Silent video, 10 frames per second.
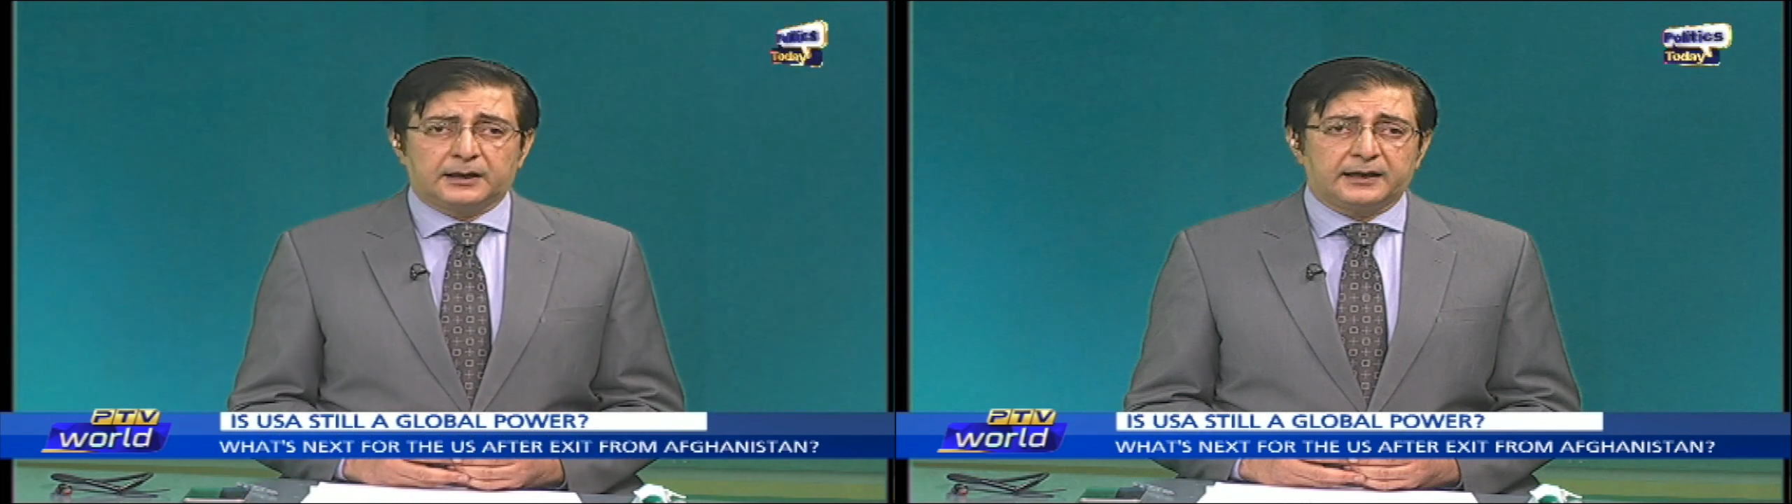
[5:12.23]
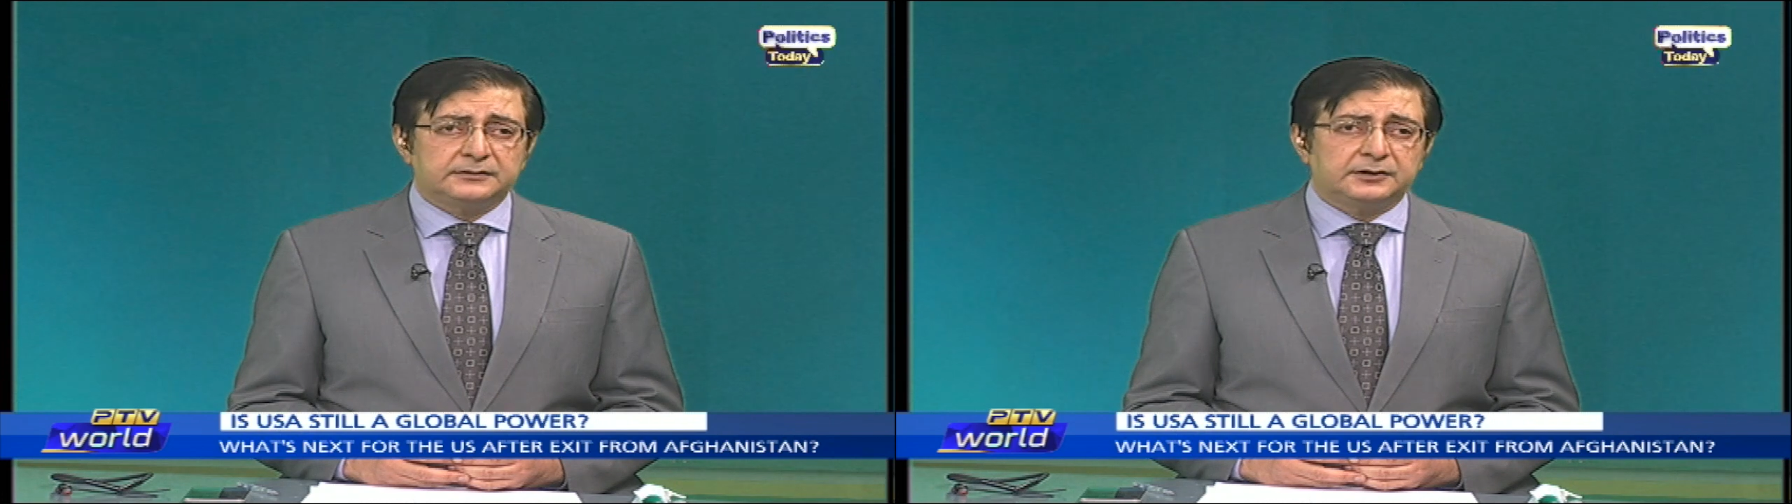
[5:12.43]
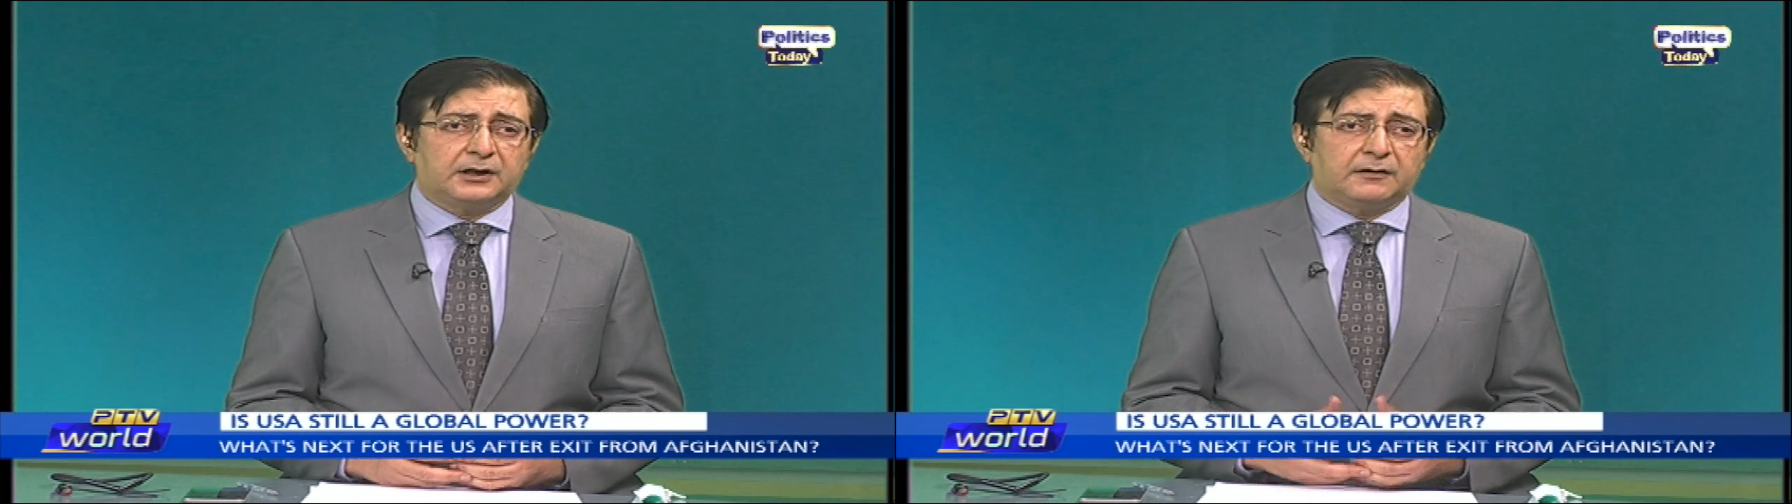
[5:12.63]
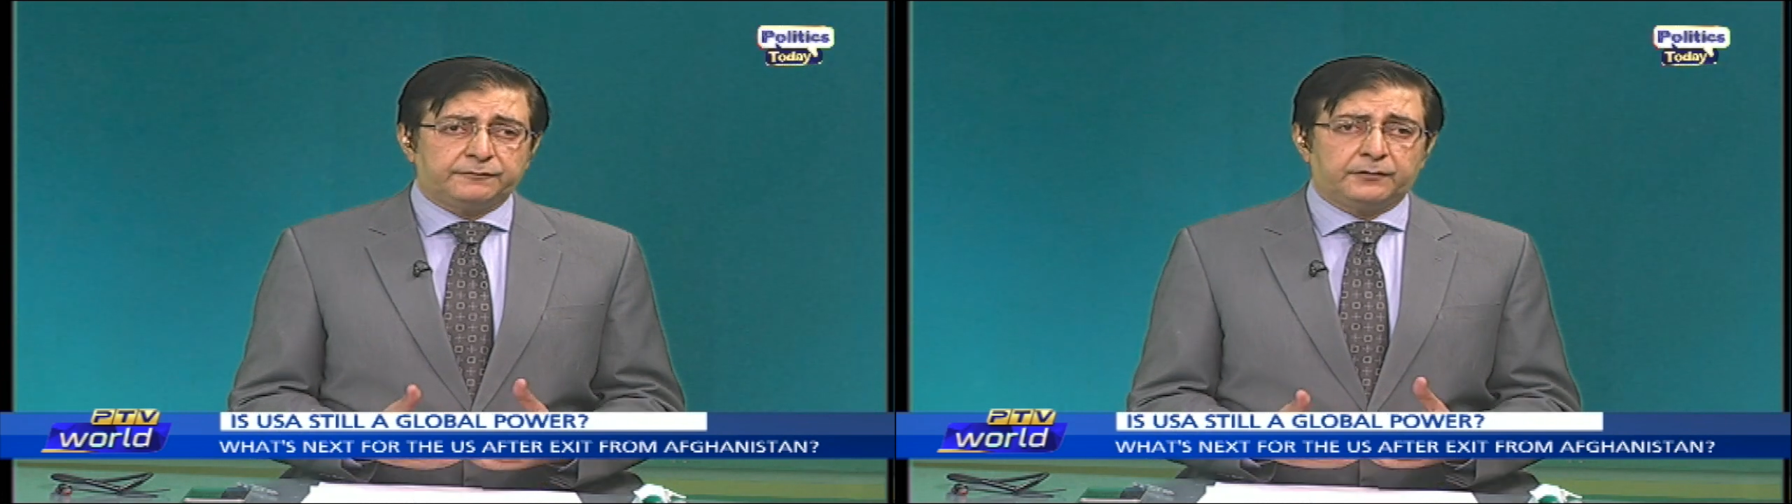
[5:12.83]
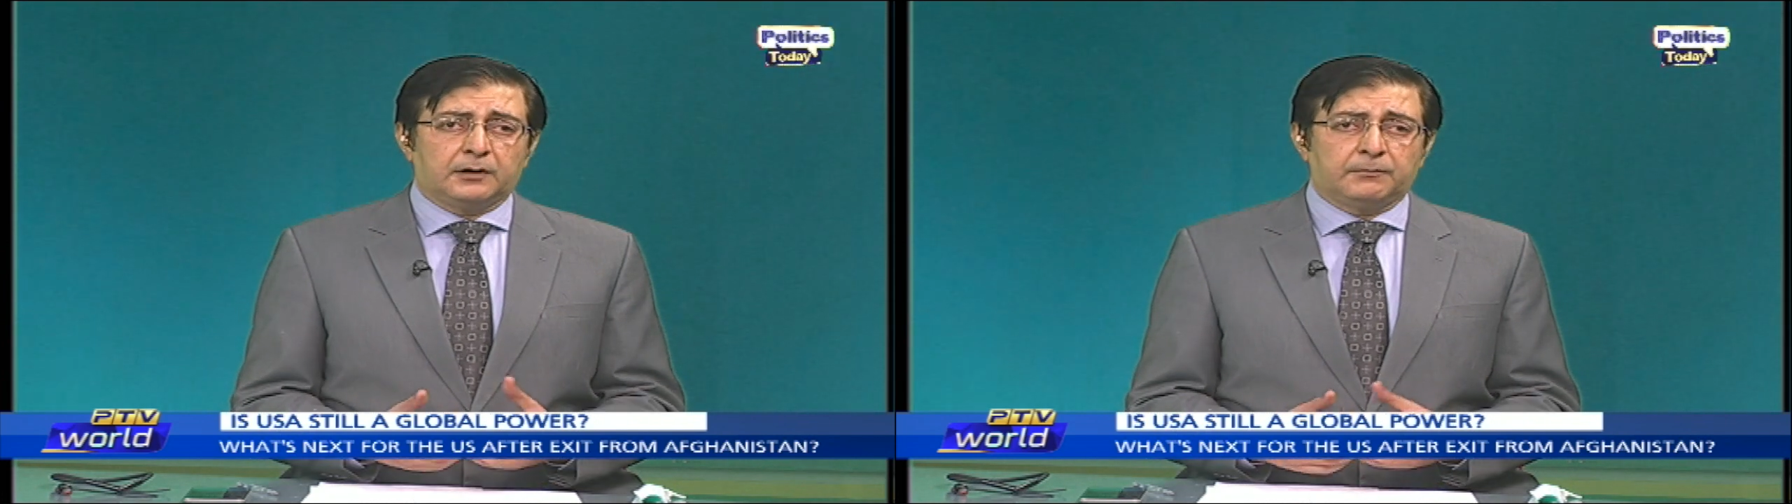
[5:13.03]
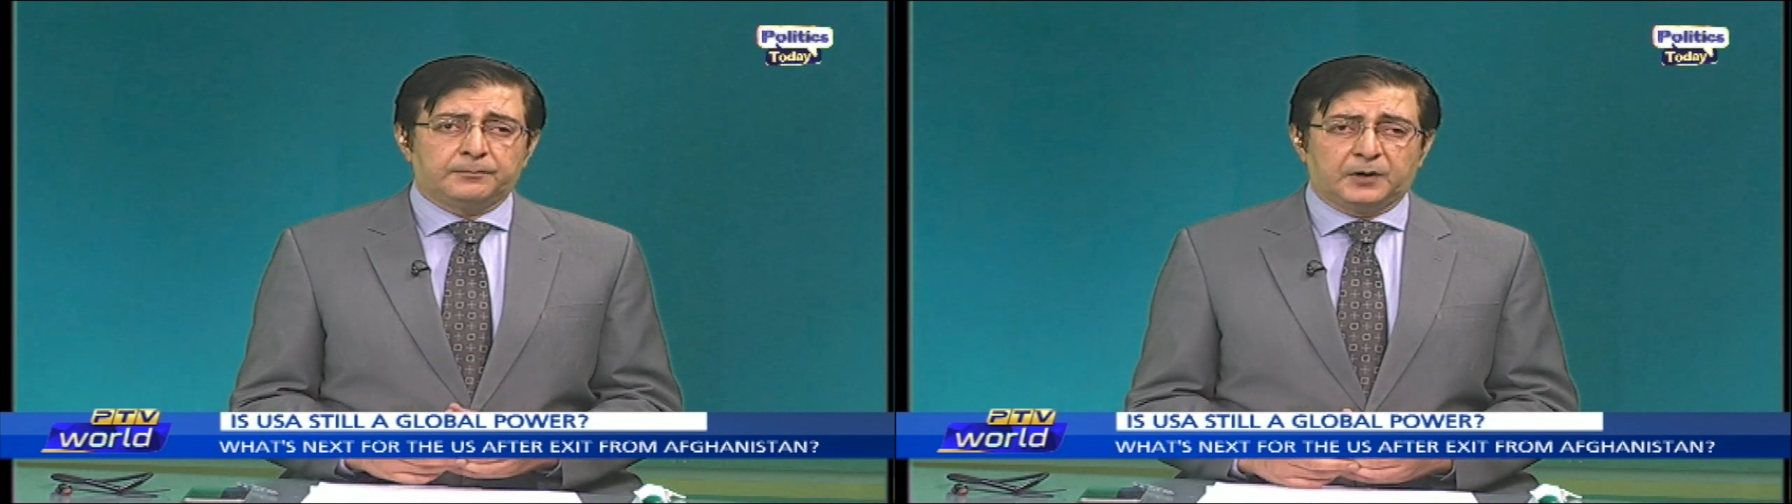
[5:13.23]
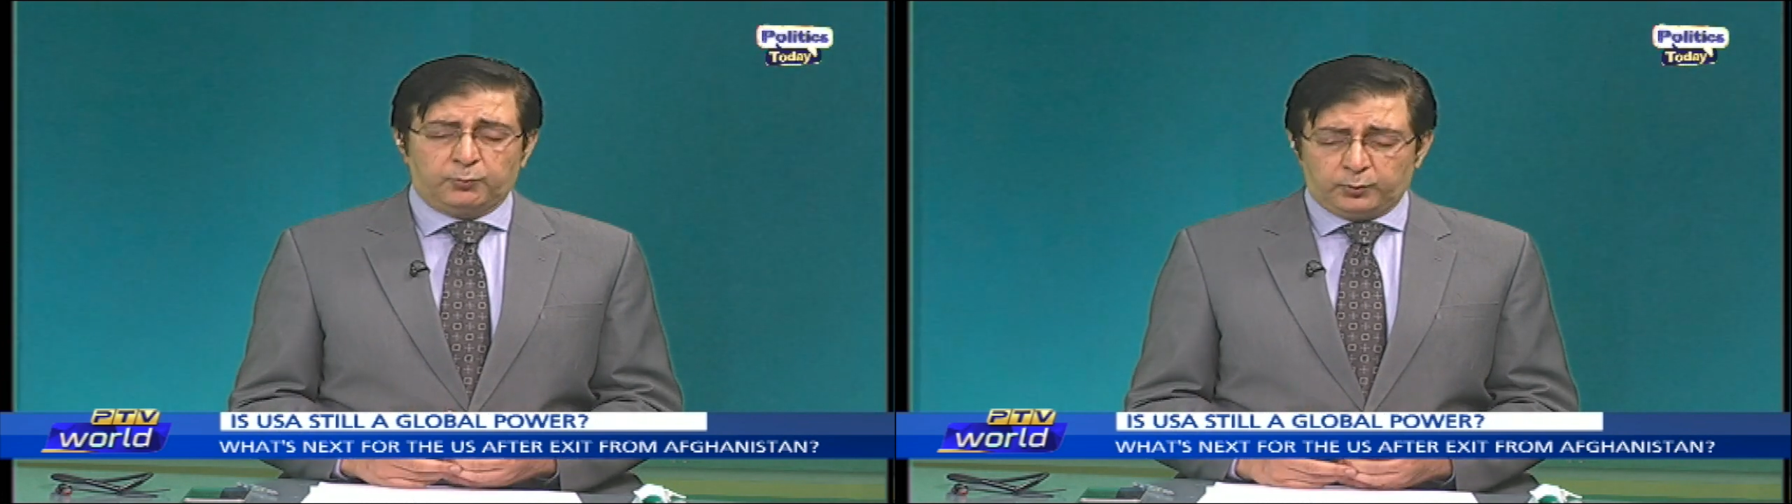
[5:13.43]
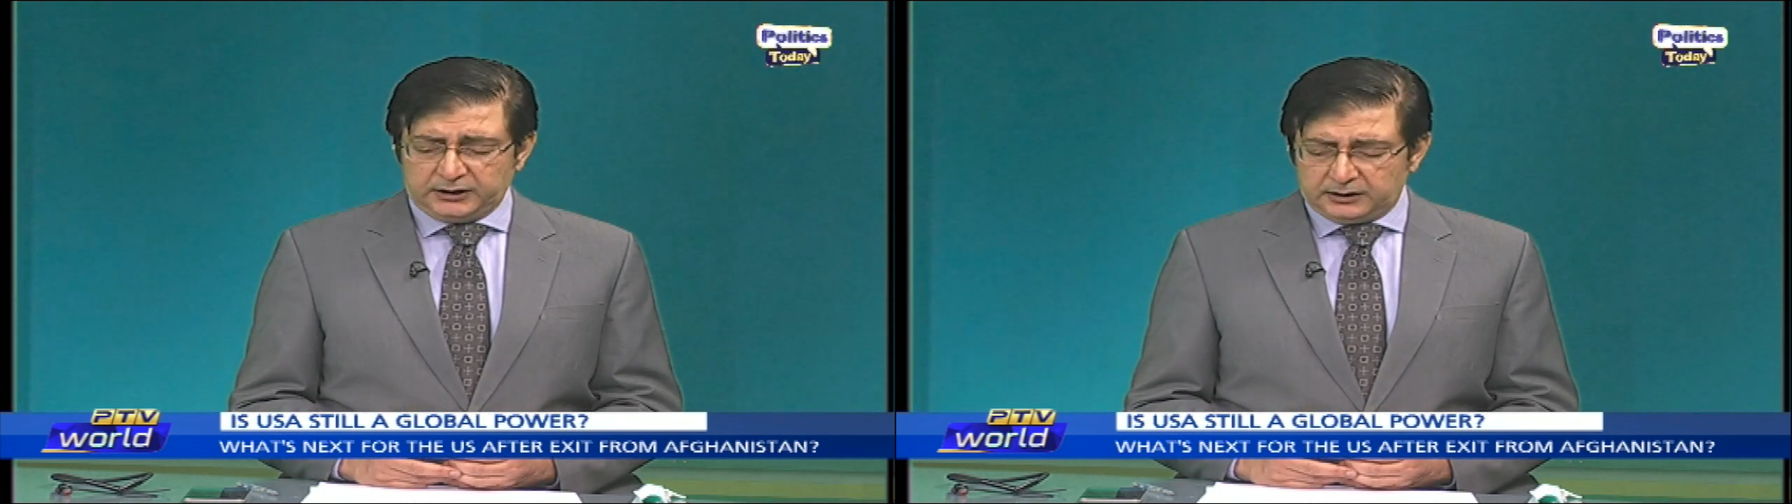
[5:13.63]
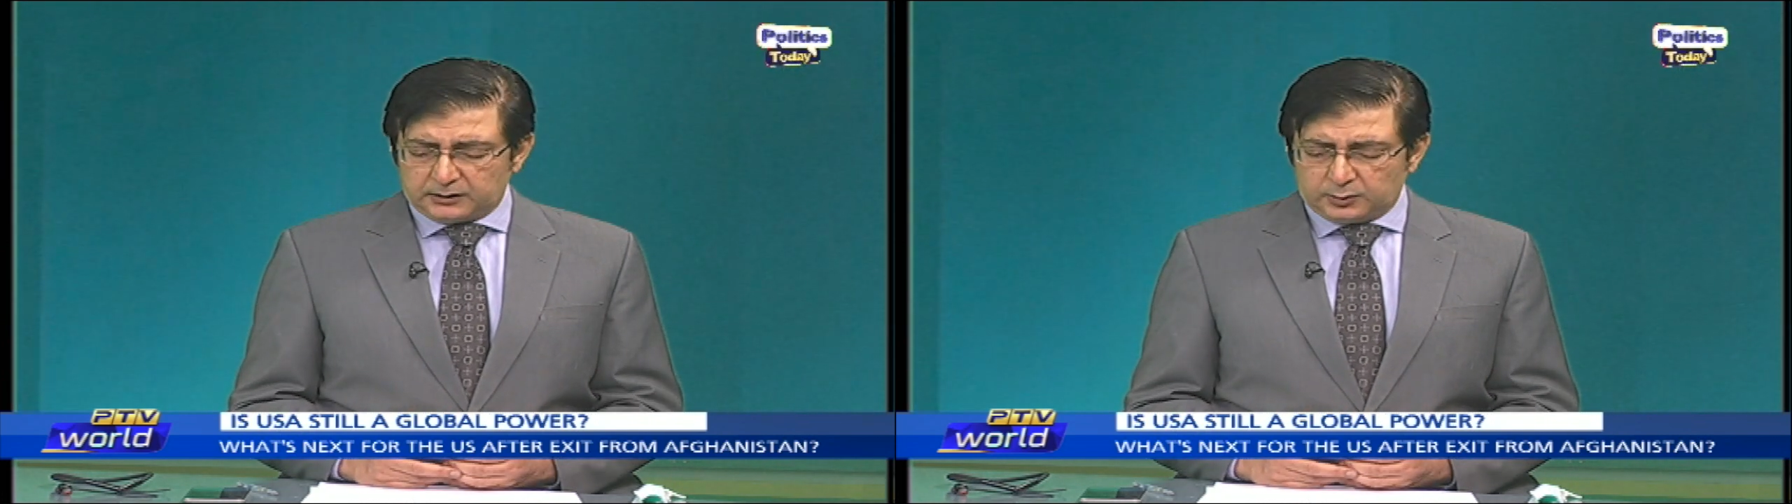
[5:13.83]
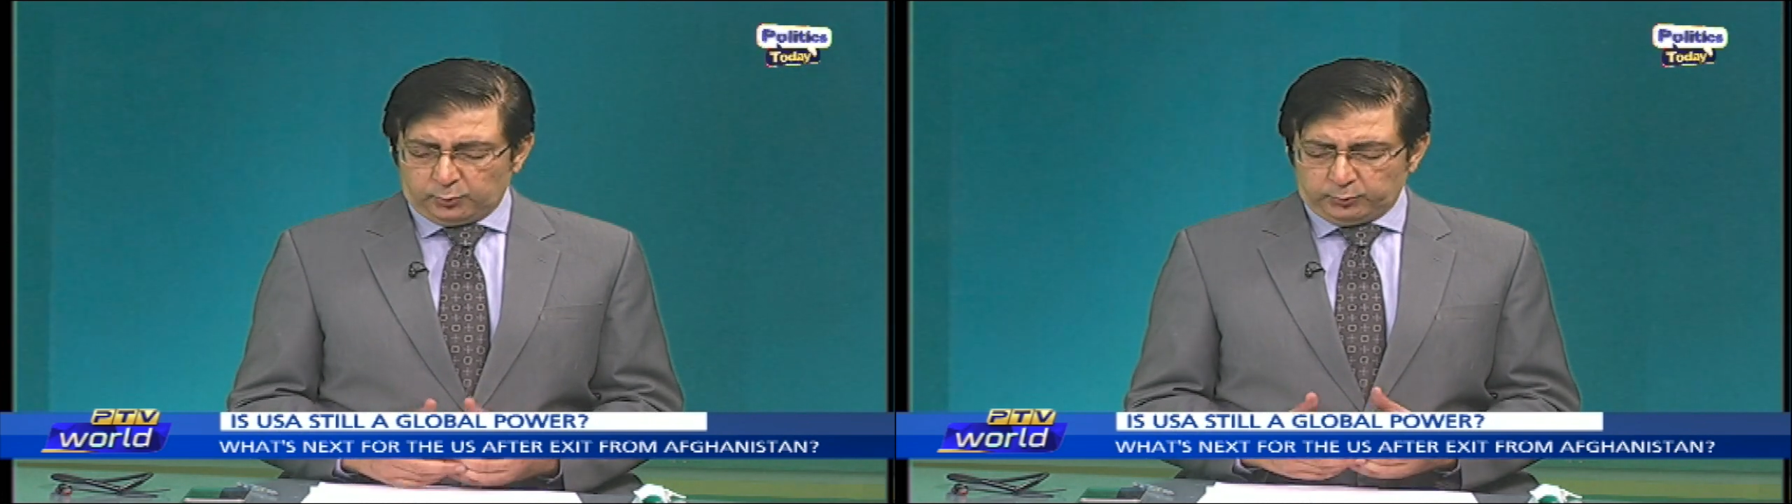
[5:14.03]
Canada 1 year ago,